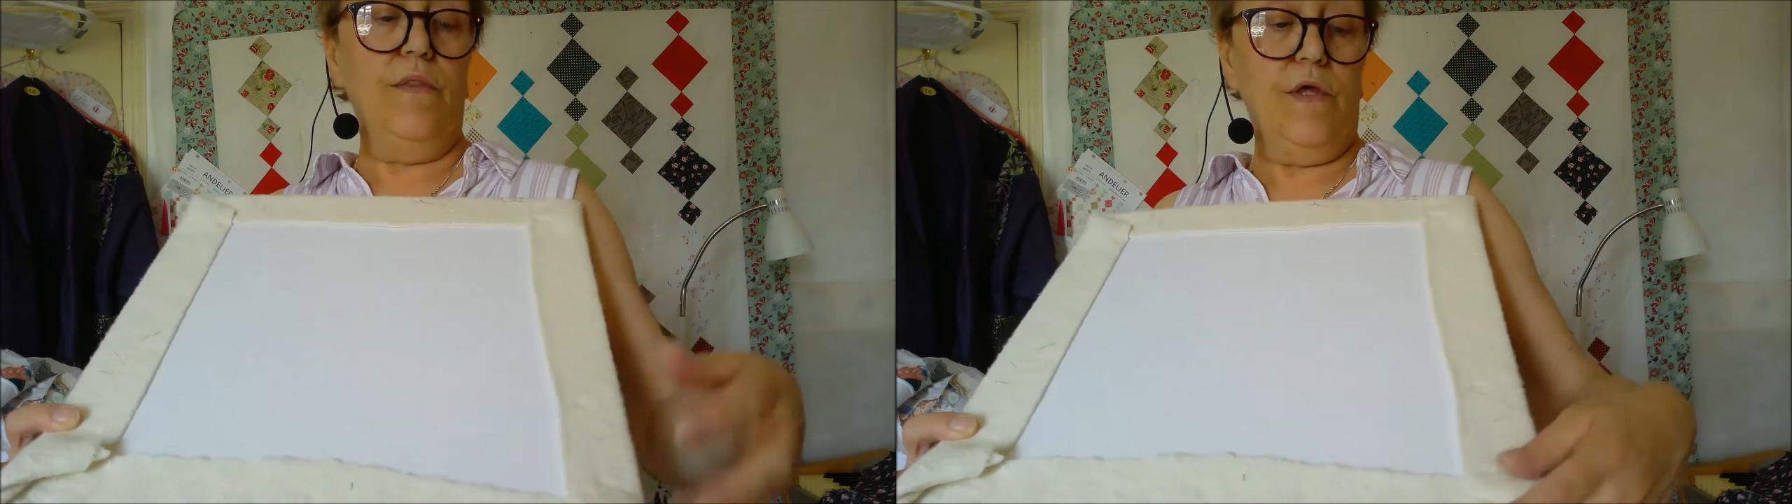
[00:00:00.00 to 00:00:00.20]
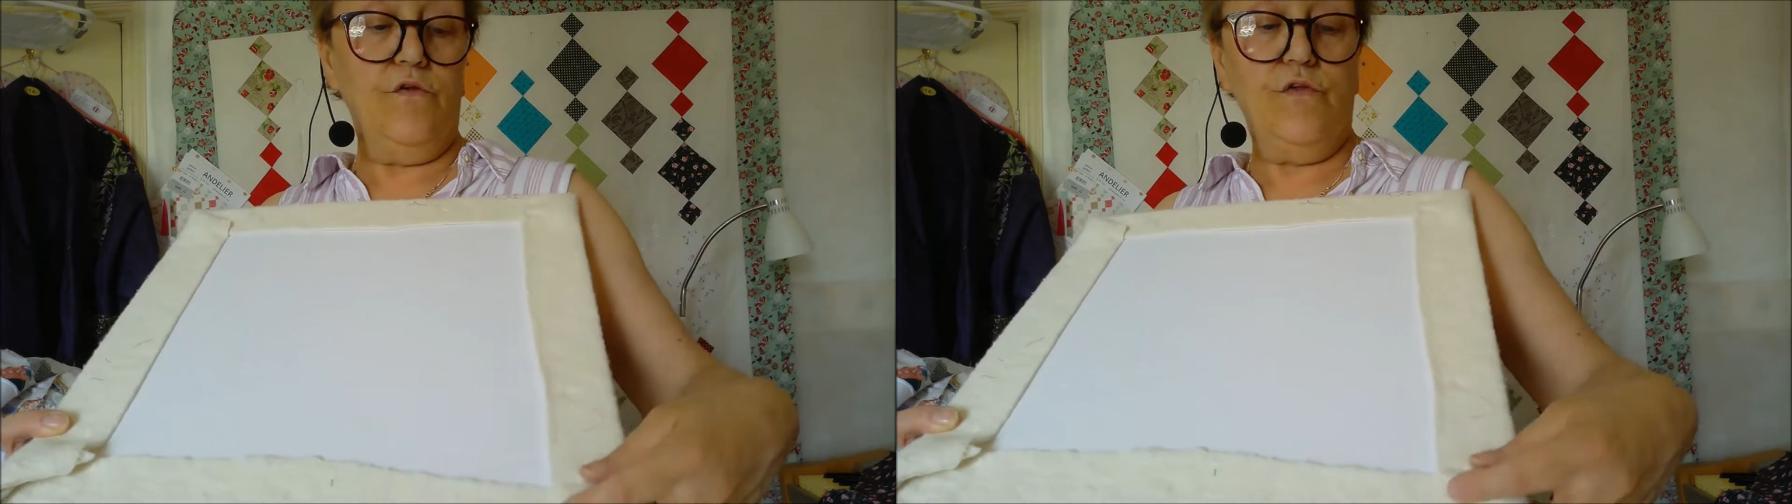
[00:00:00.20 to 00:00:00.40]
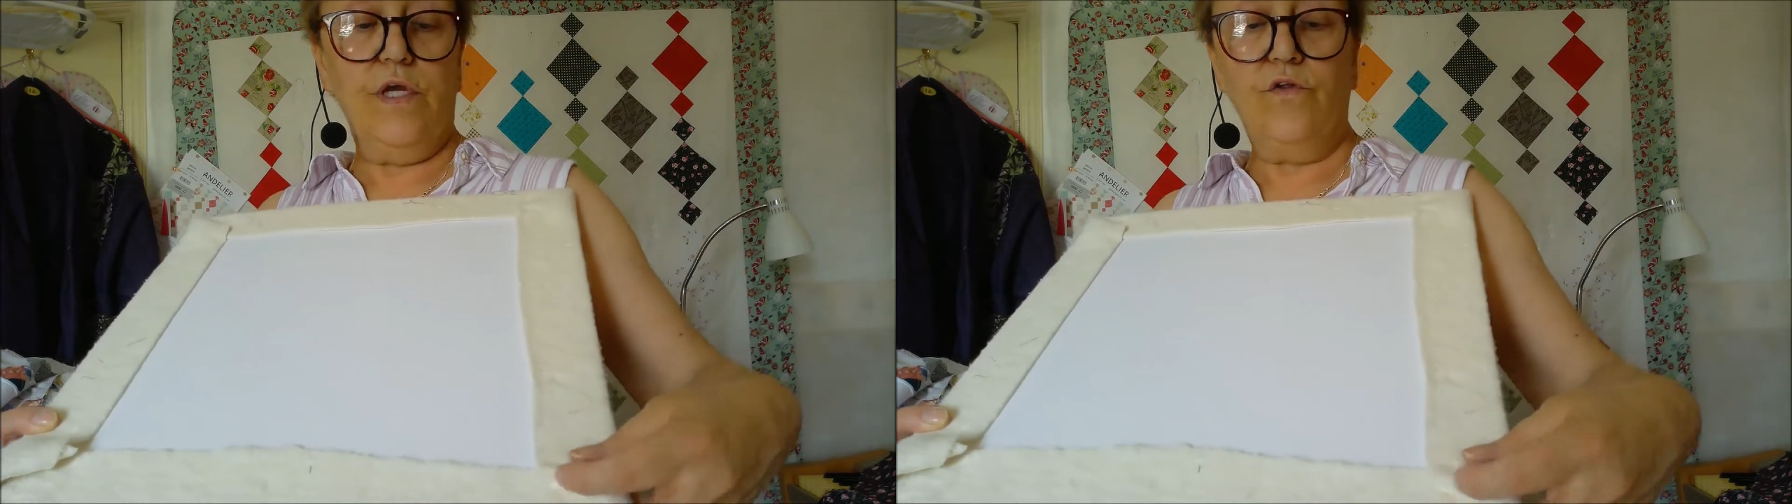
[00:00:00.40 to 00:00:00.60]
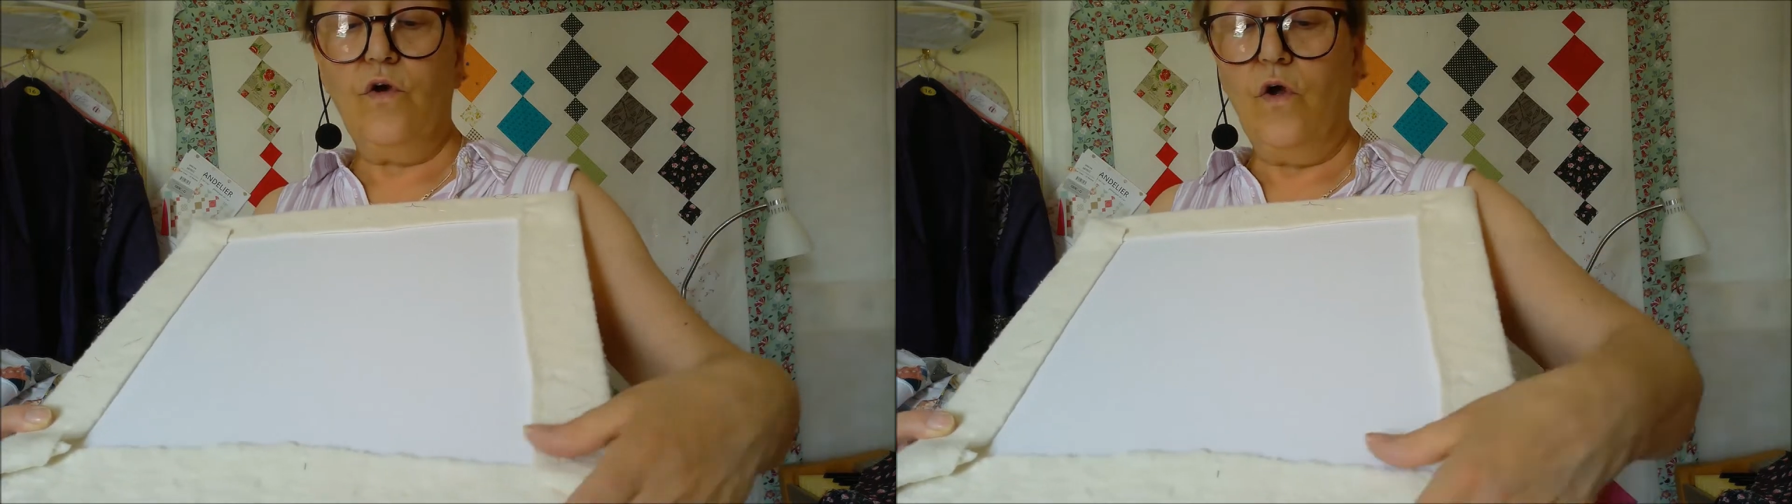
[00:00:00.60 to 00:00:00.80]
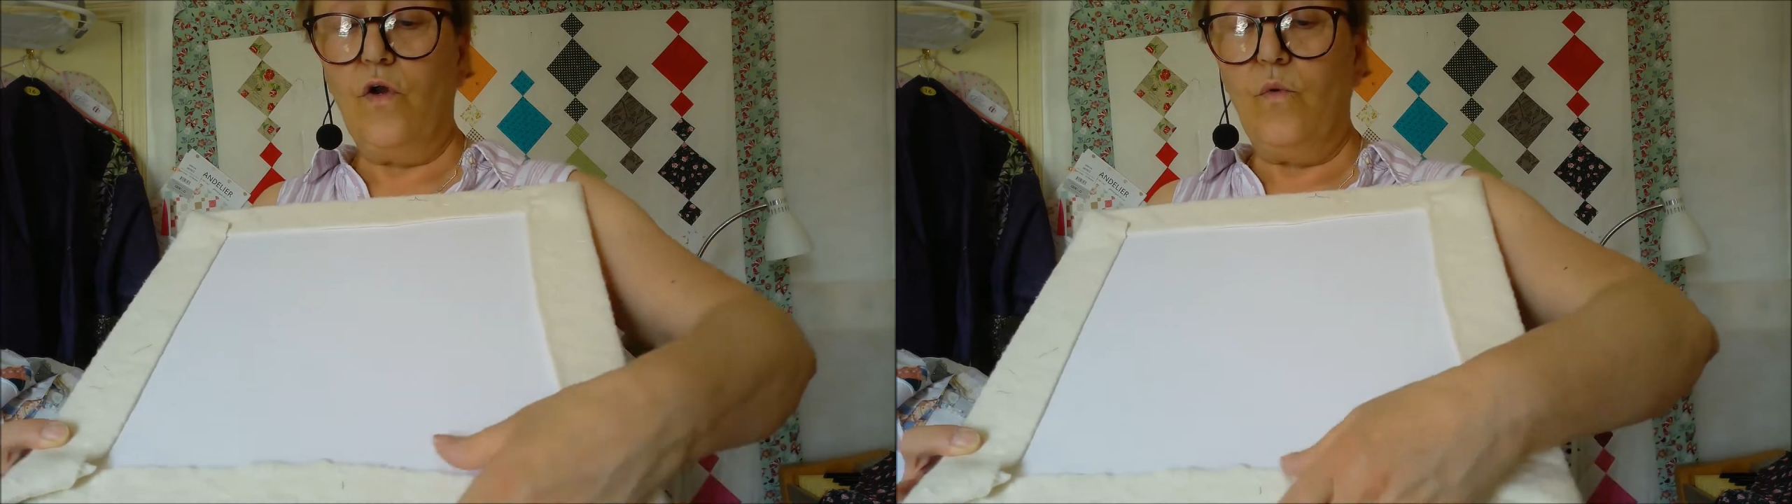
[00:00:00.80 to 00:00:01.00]
and then stick it
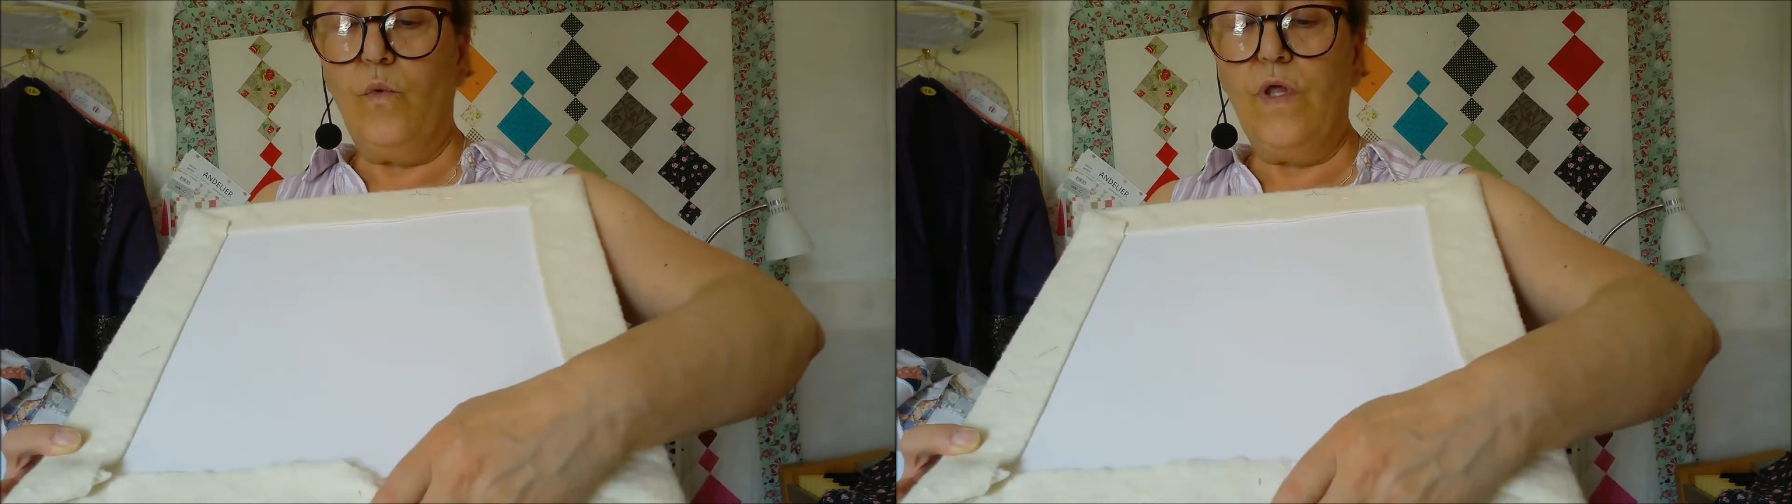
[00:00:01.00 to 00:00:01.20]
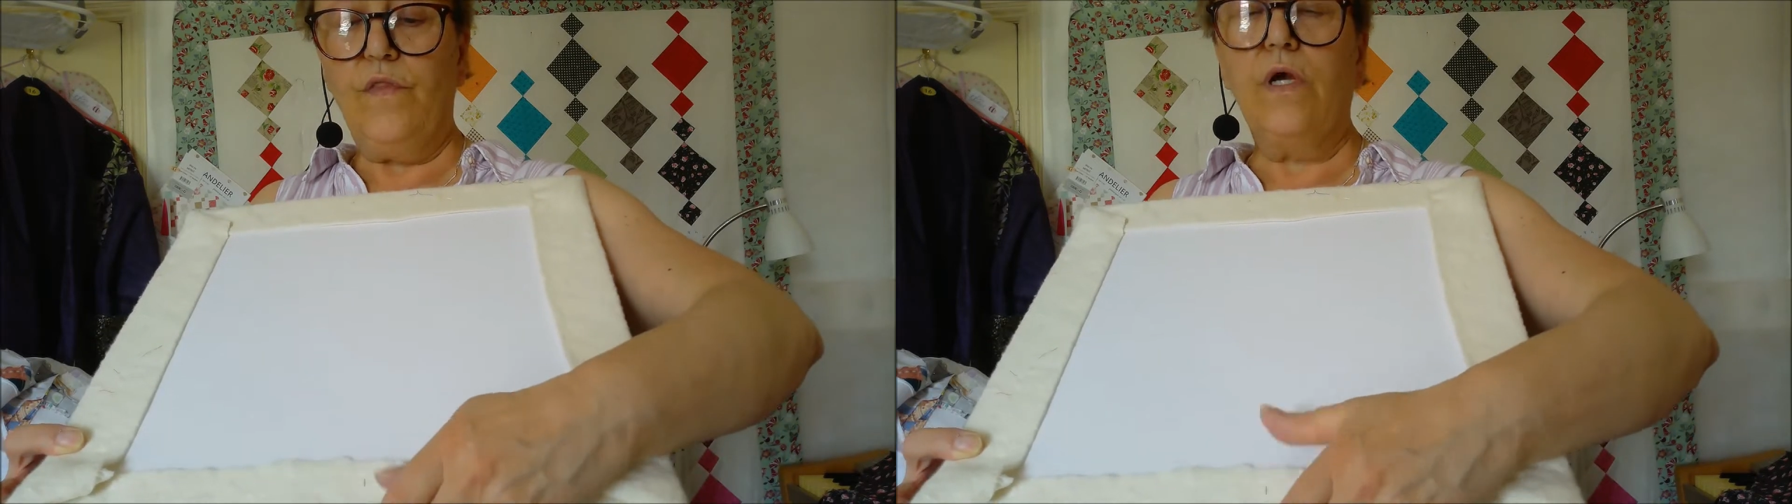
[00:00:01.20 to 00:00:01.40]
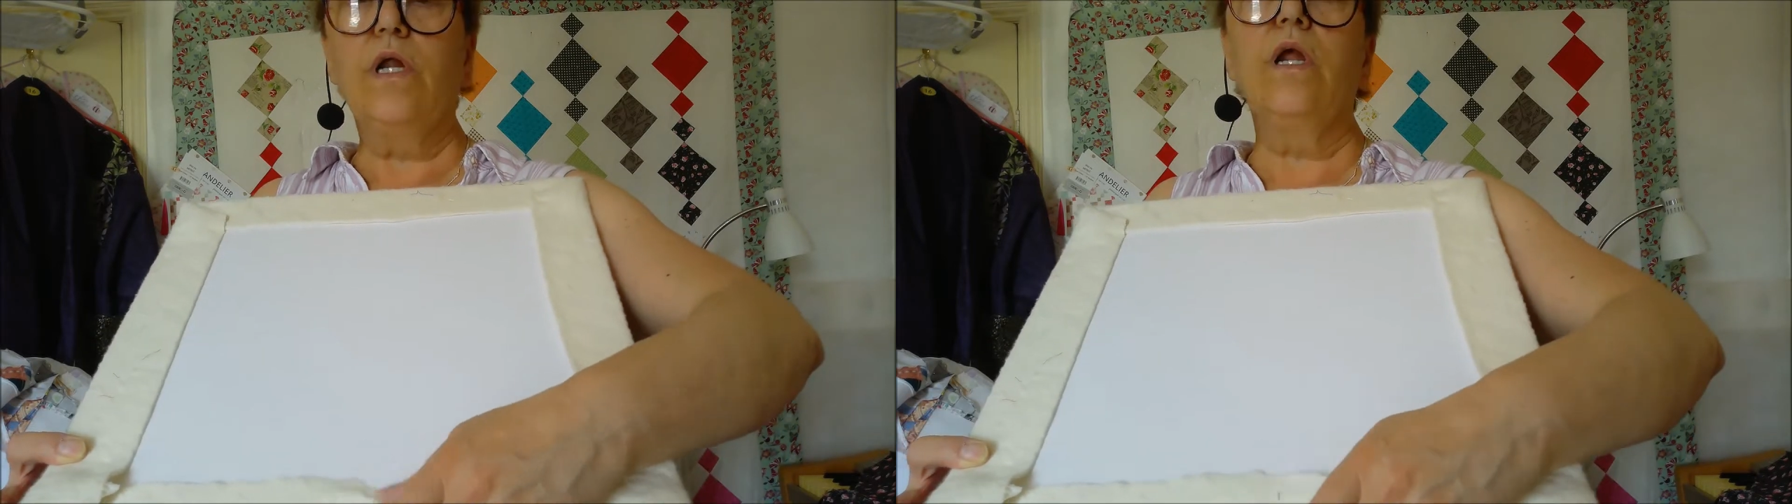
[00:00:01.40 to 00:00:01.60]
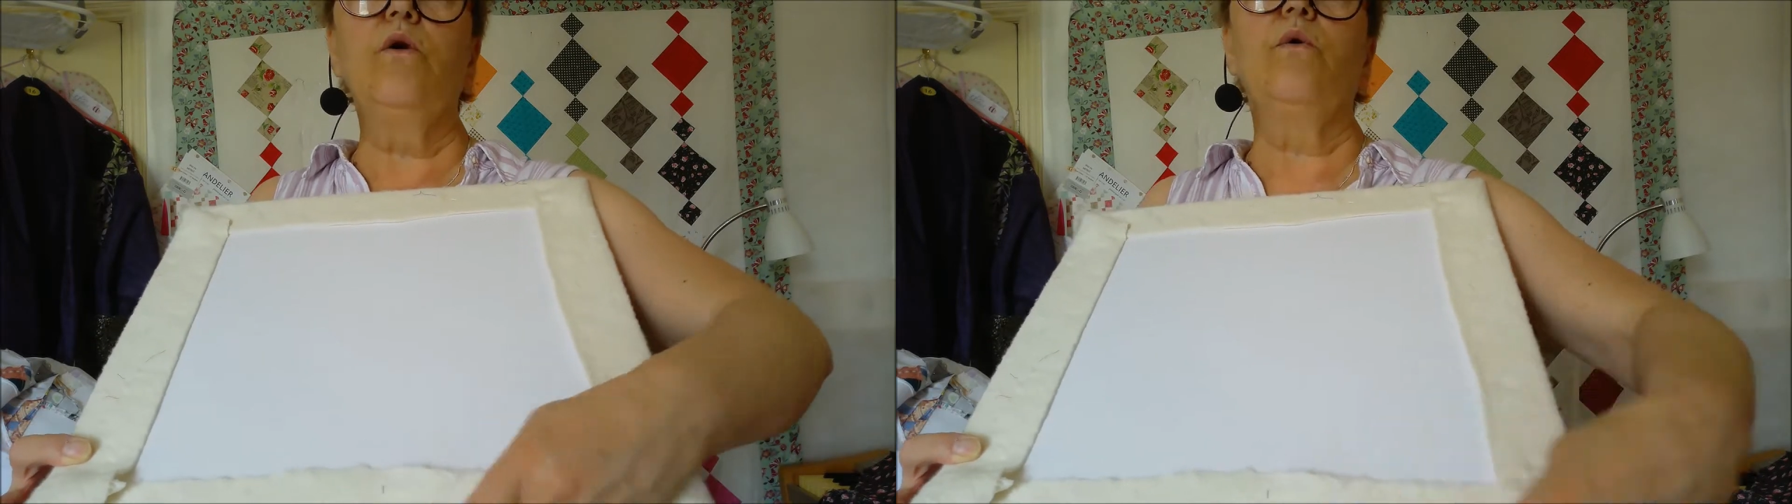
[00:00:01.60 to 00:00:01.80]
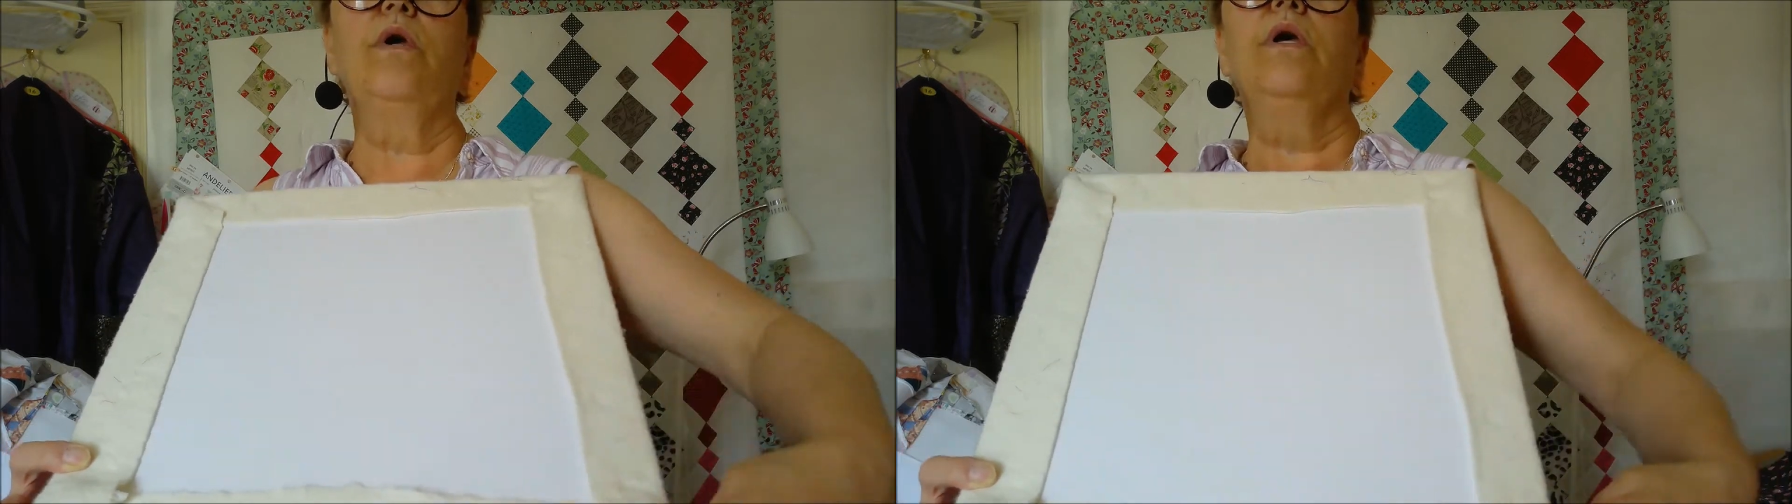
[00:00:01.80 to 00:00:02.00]
on with glue.